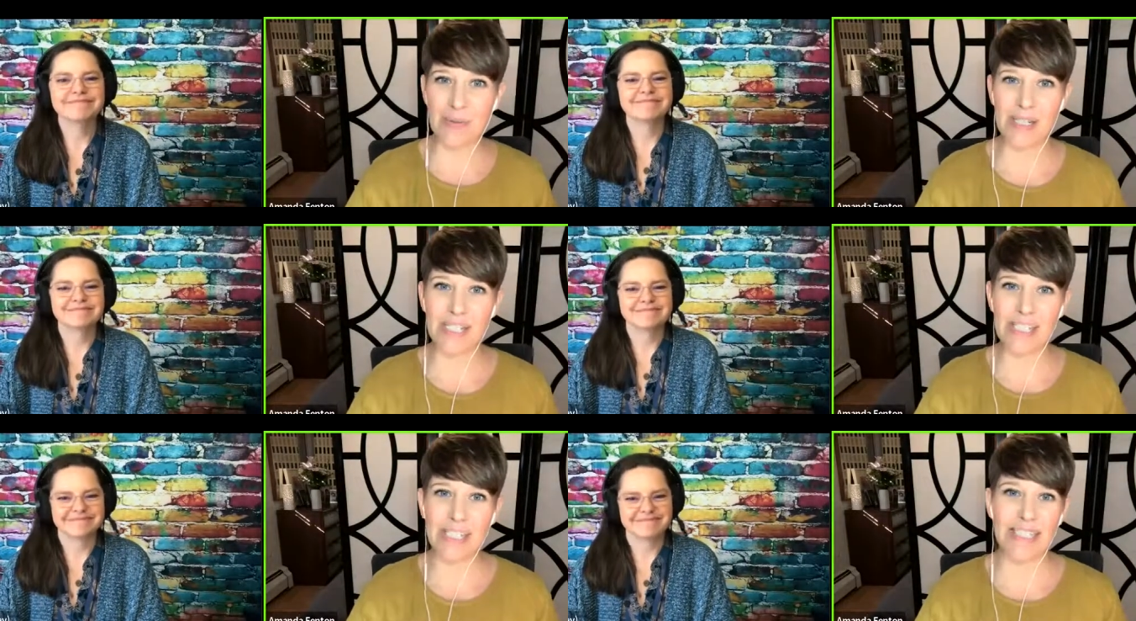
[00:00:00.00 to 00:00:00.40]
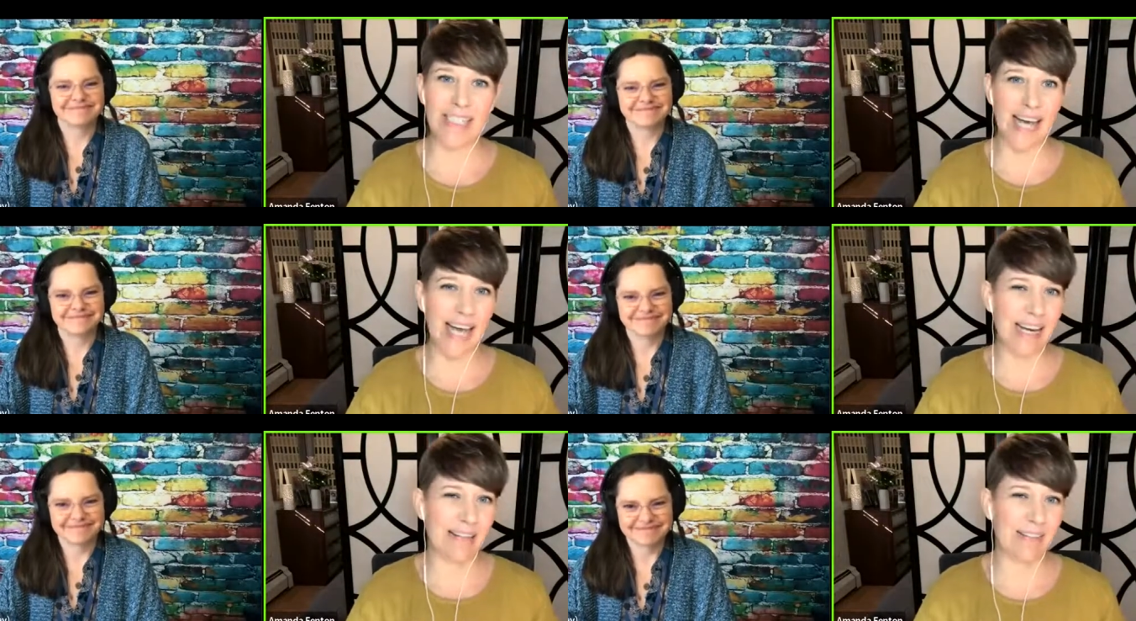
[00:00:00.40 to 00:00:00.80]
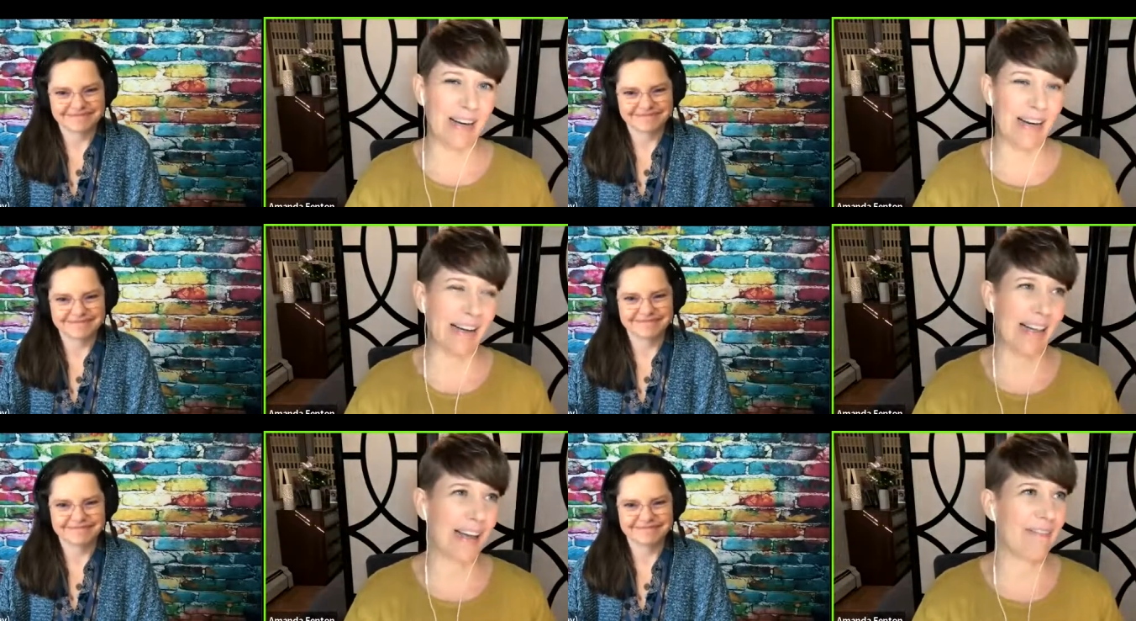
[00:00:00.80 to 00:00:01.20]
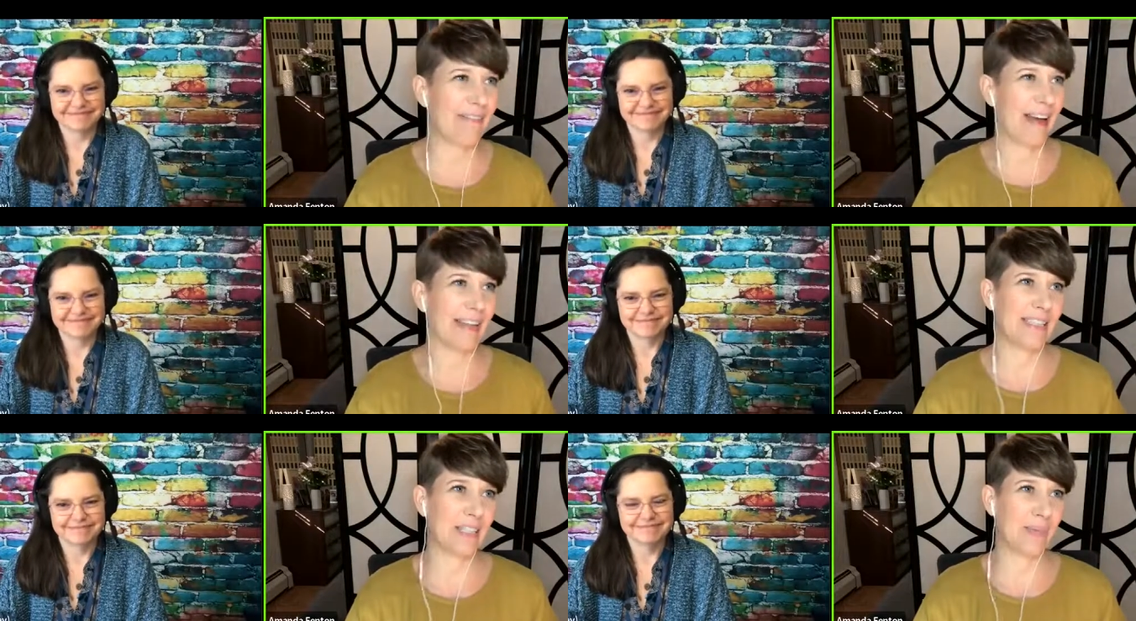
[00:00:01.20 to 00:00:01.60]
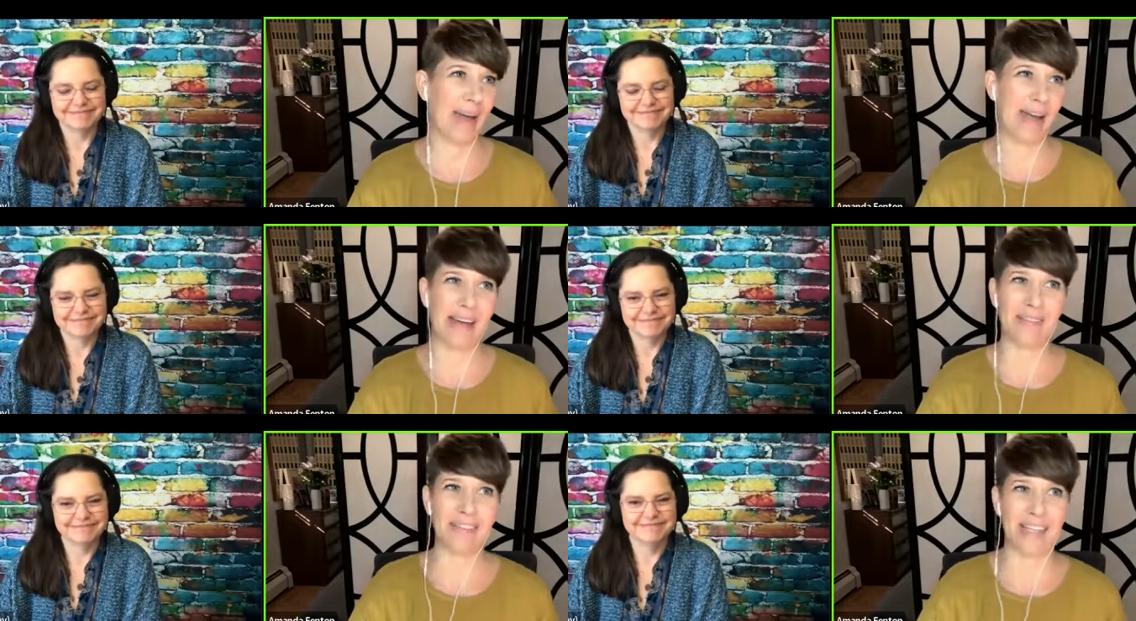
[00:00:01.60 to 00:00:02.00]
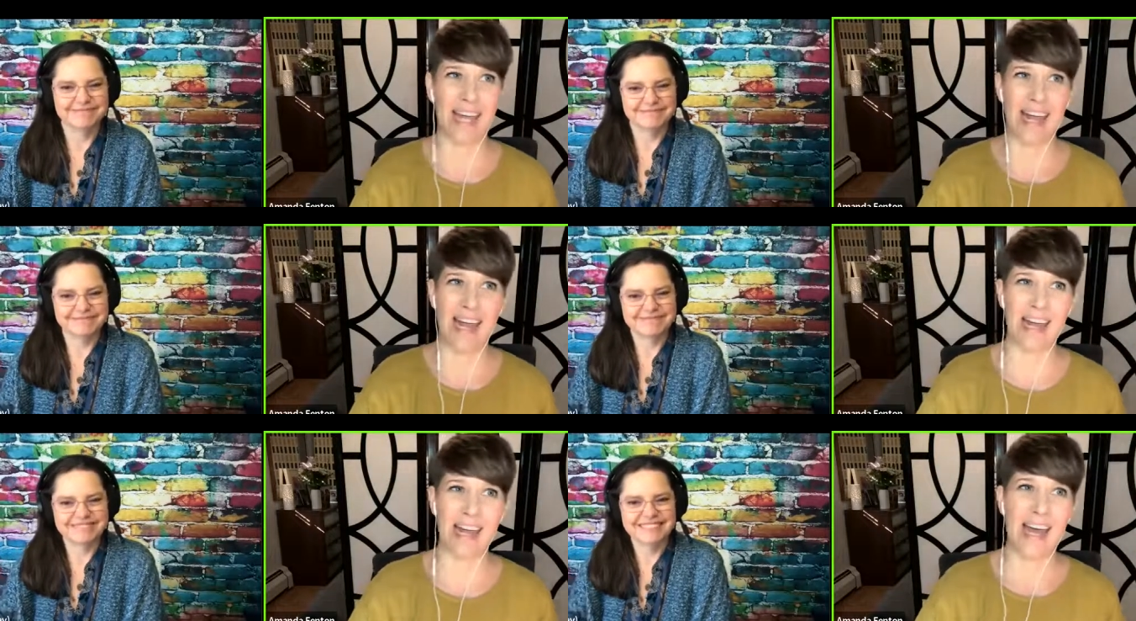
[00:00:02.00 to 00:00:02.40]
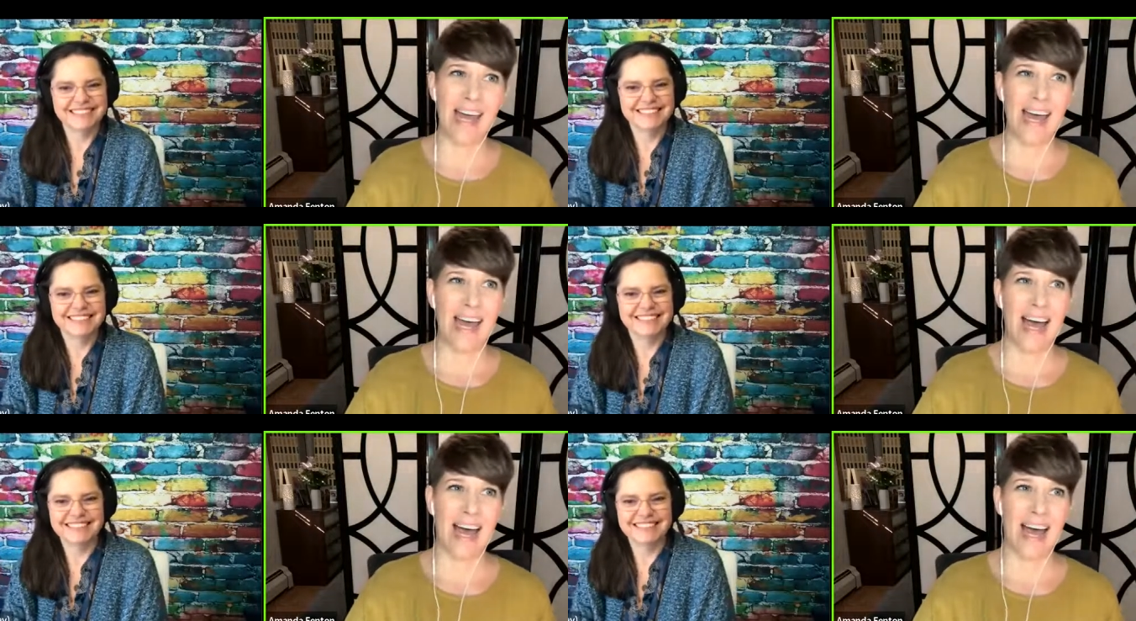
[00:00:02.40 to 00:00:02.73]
Speaker 1: which is kind of a like fancy way of saying